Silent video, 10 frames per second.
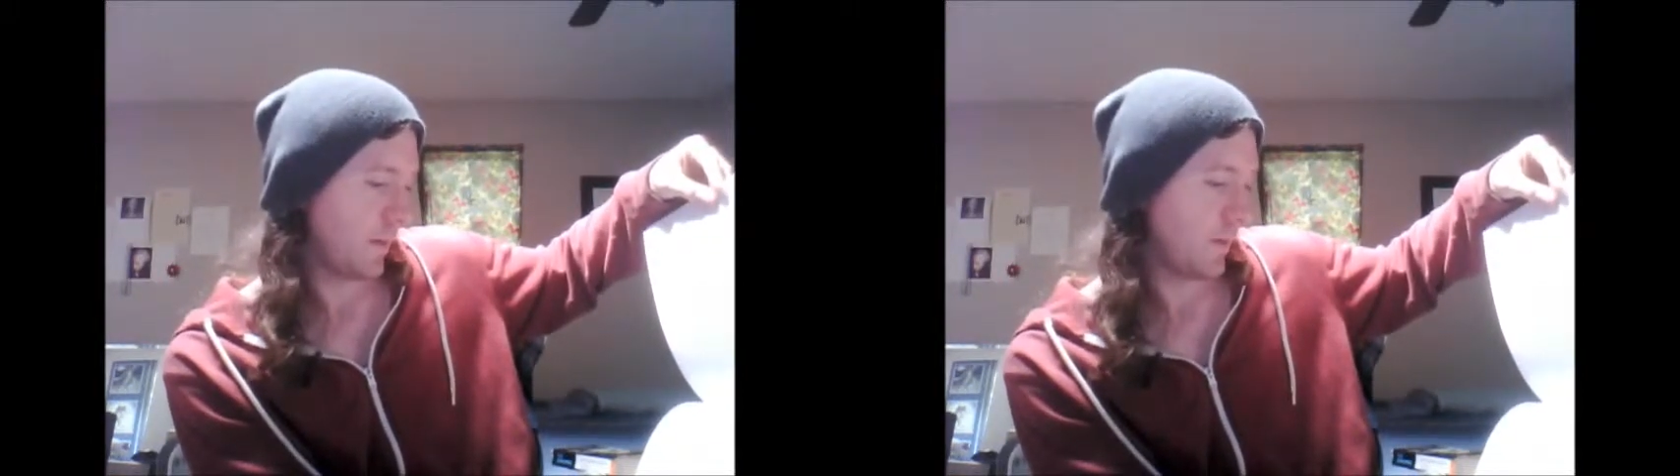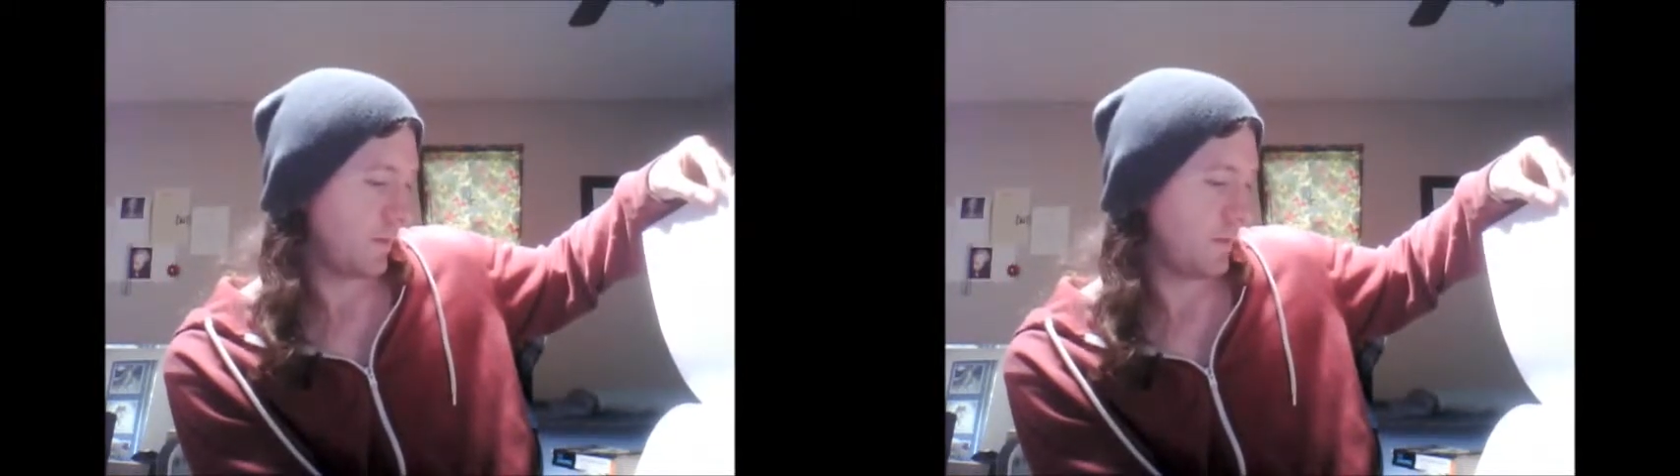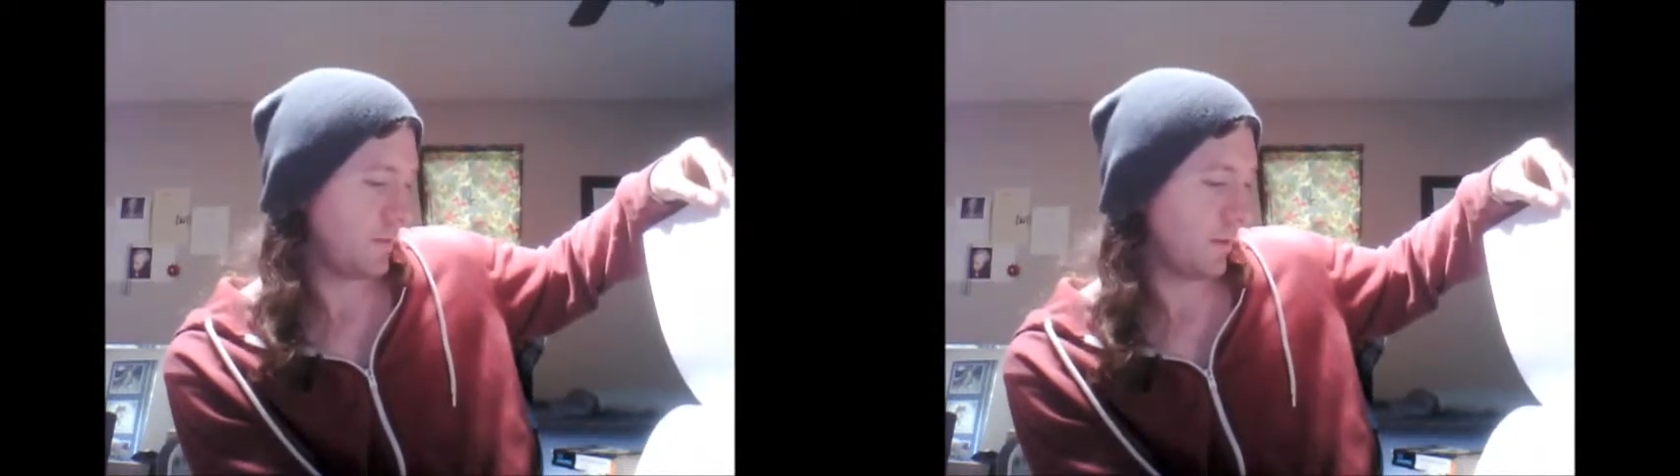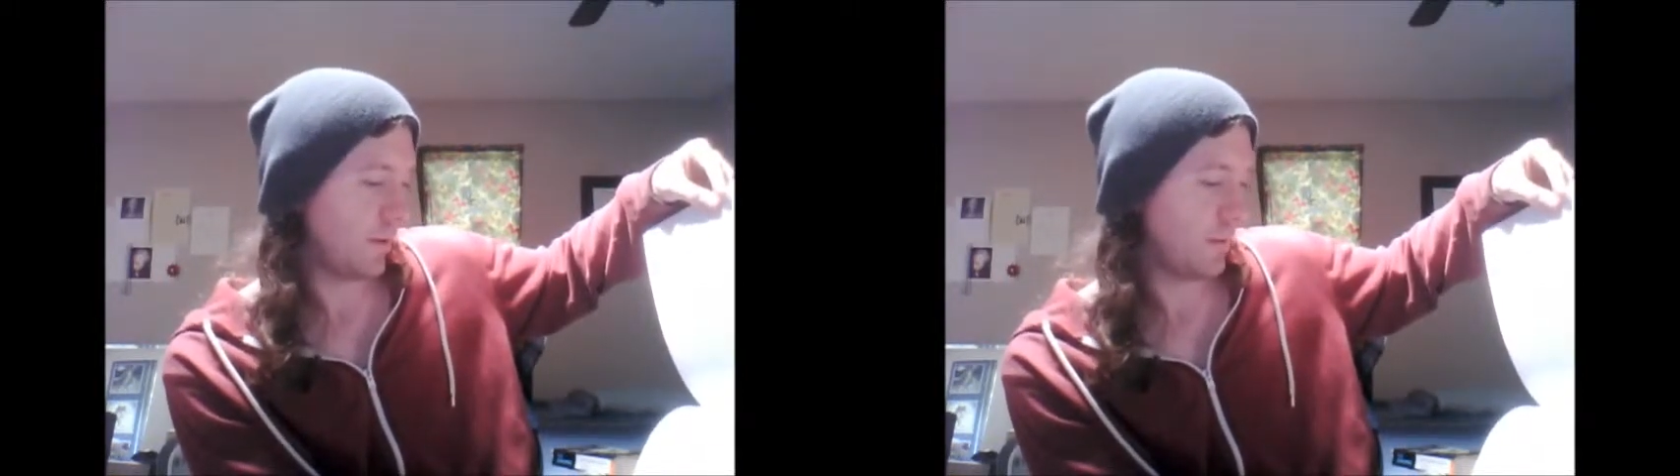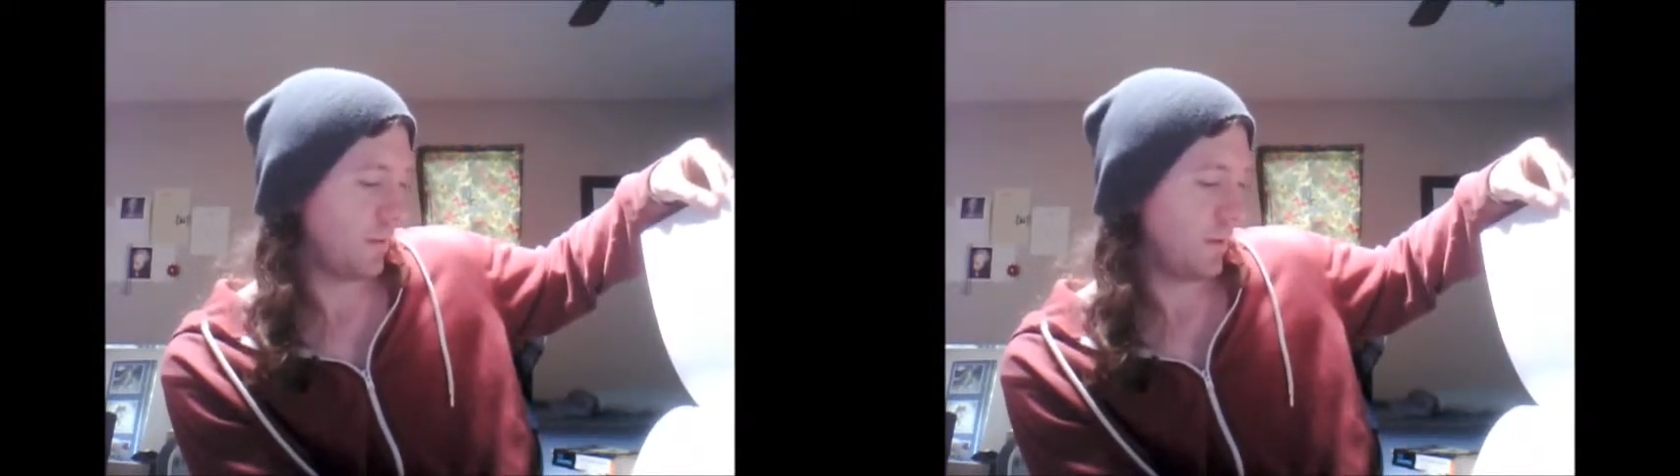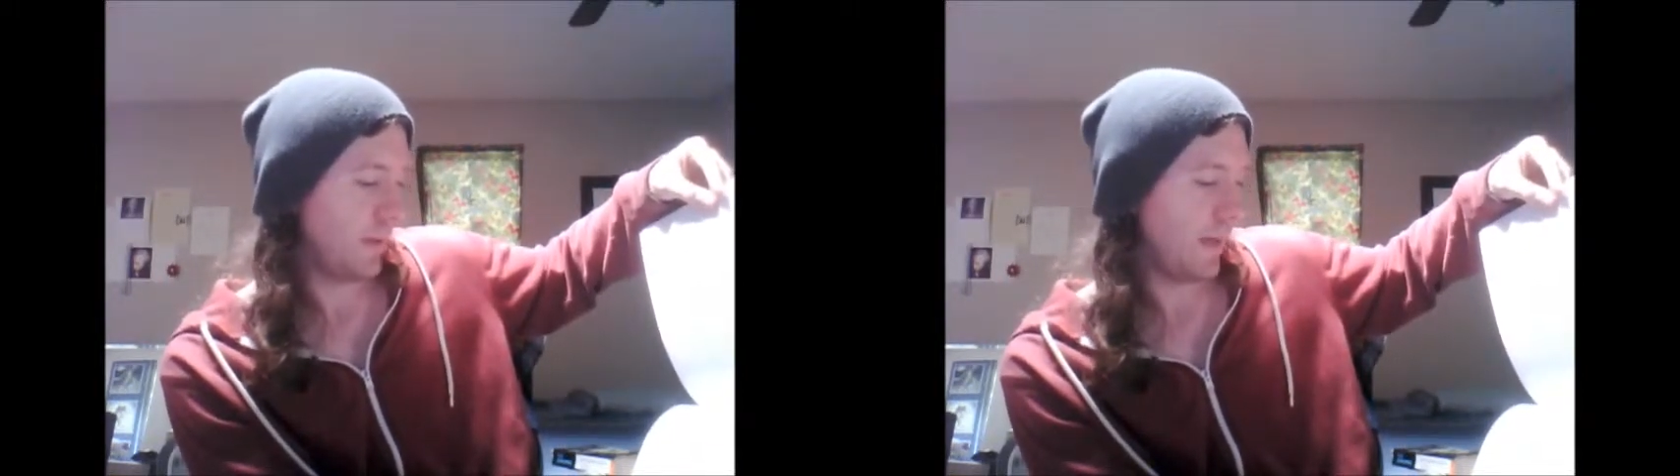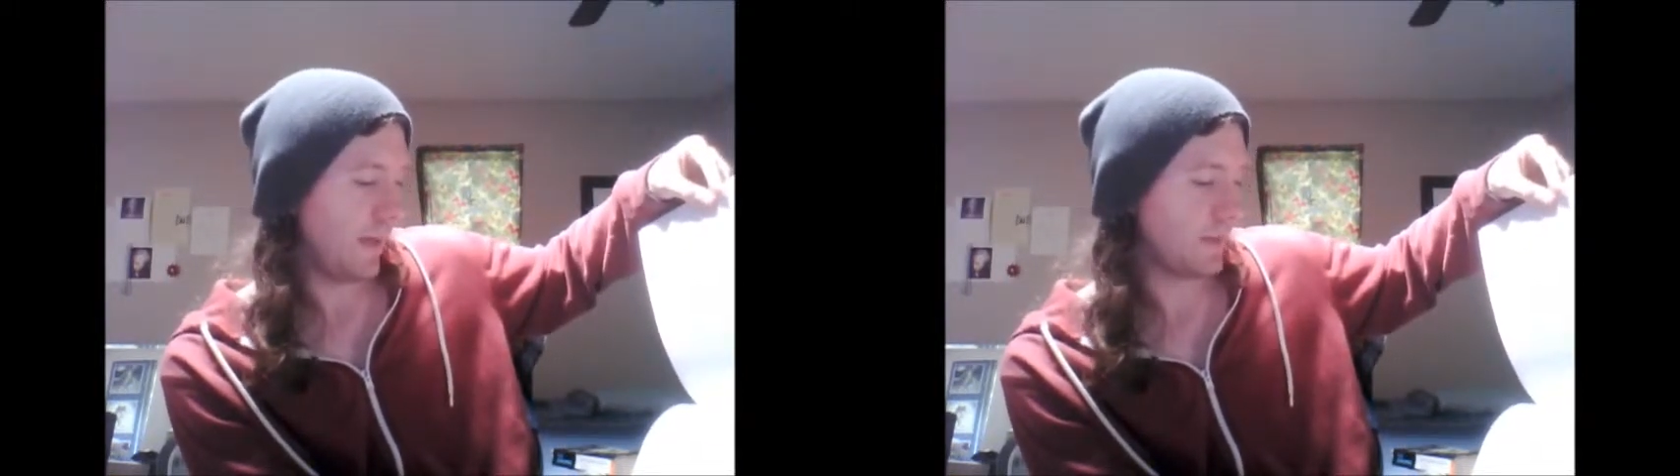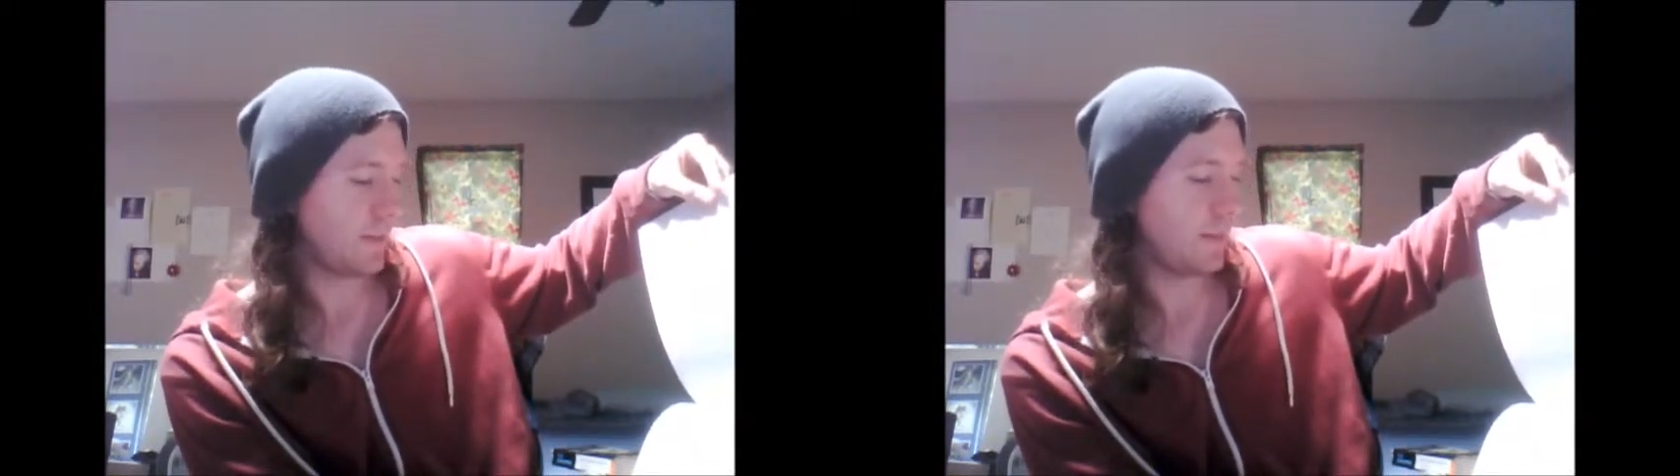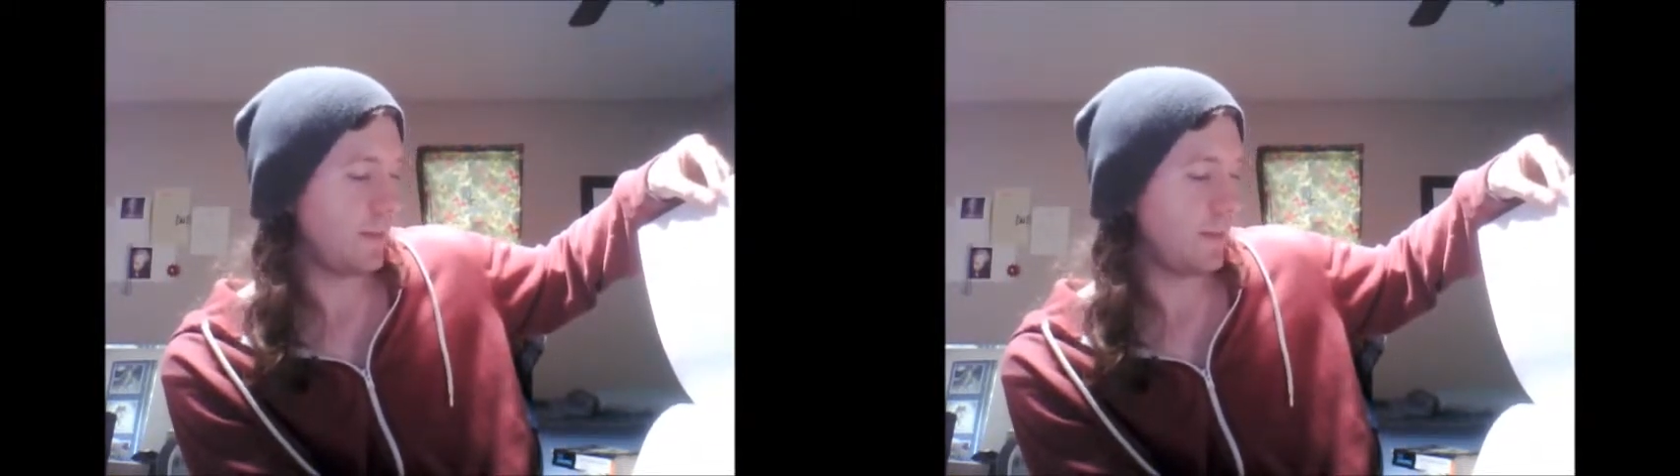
sub x to the